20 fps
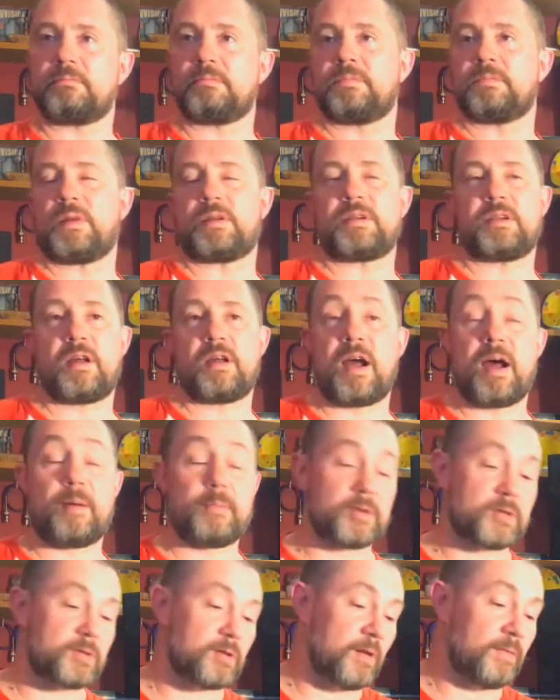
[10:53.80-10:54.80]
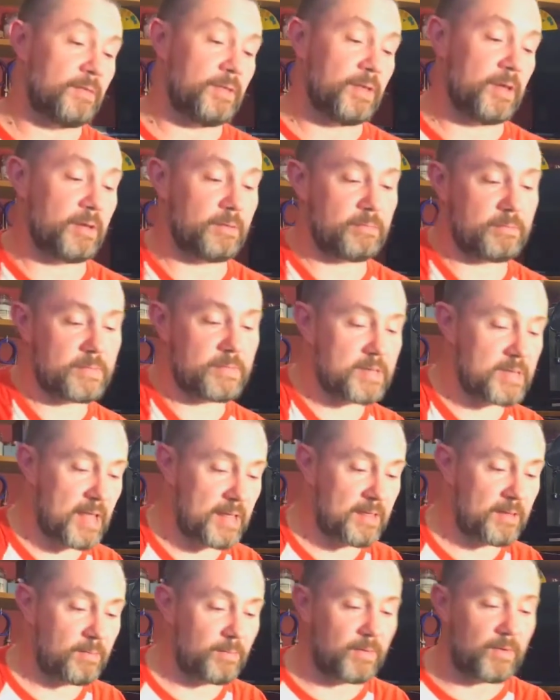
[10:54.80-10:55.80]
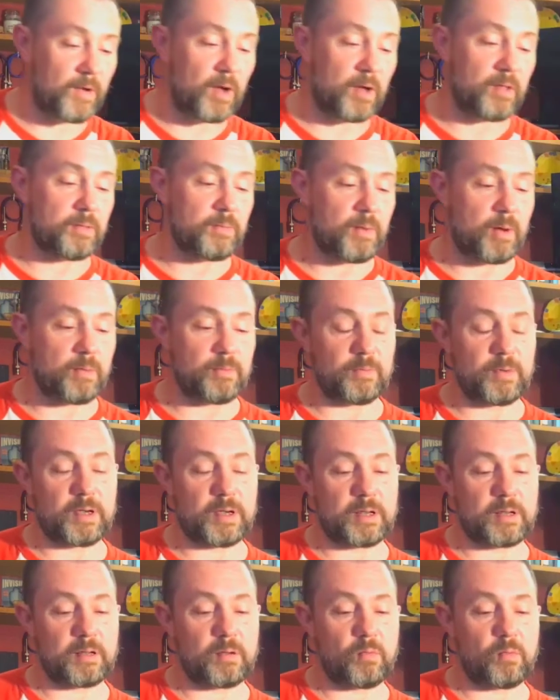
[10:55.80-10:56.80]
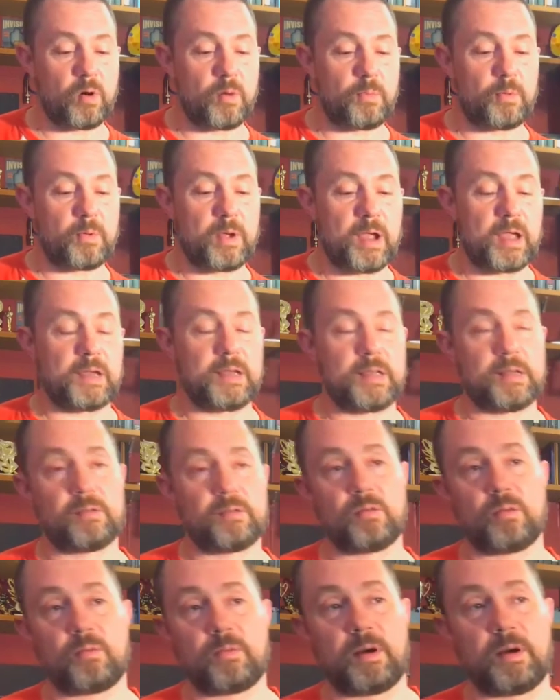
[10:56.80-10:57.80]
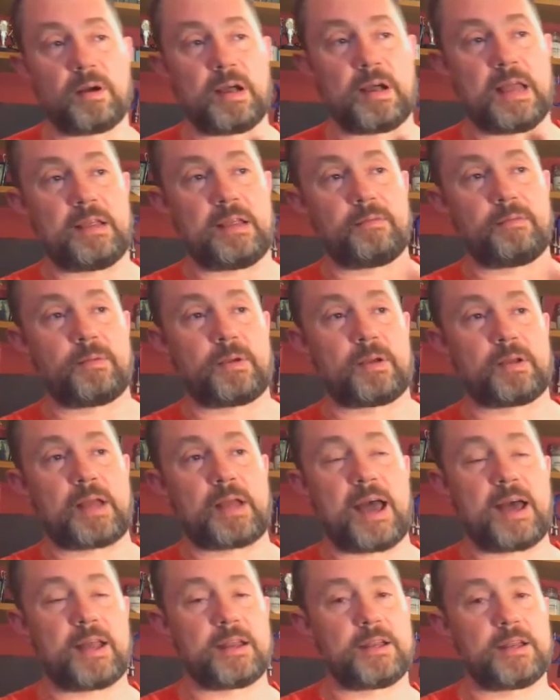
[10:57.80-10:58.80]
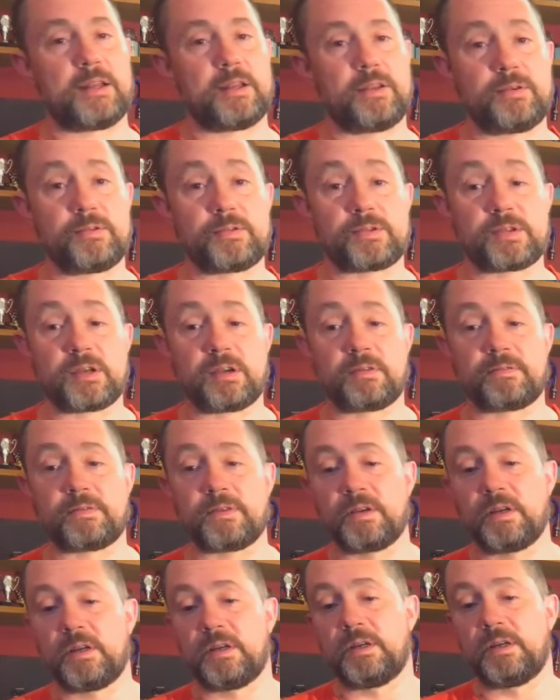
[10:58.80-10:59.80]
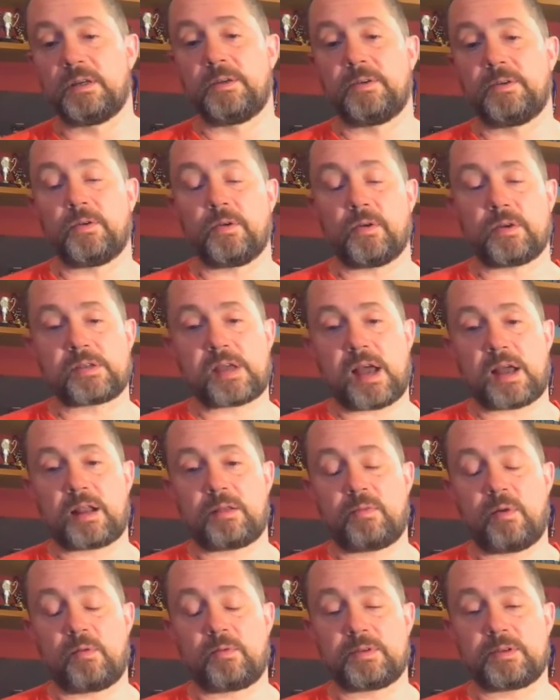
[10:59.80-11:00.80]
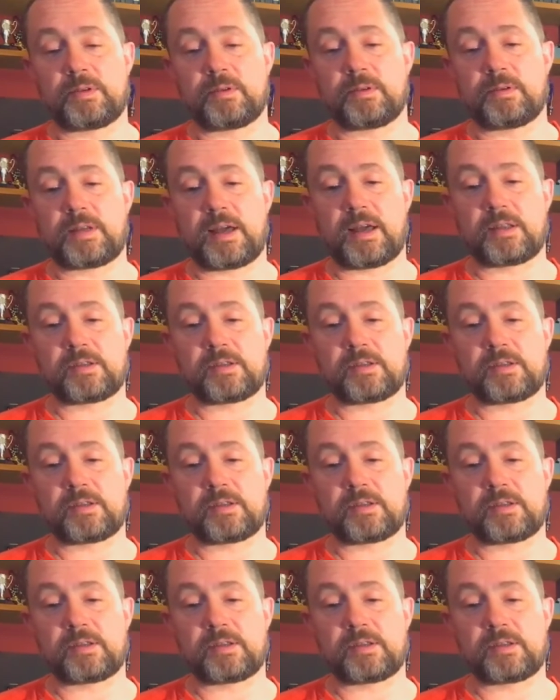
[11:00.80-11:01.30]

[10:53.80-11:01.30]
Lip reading: I don't know how much of the set that we've got at the moment we could incorporate in, or any, we could add any new stuff, or exactly what we do with that.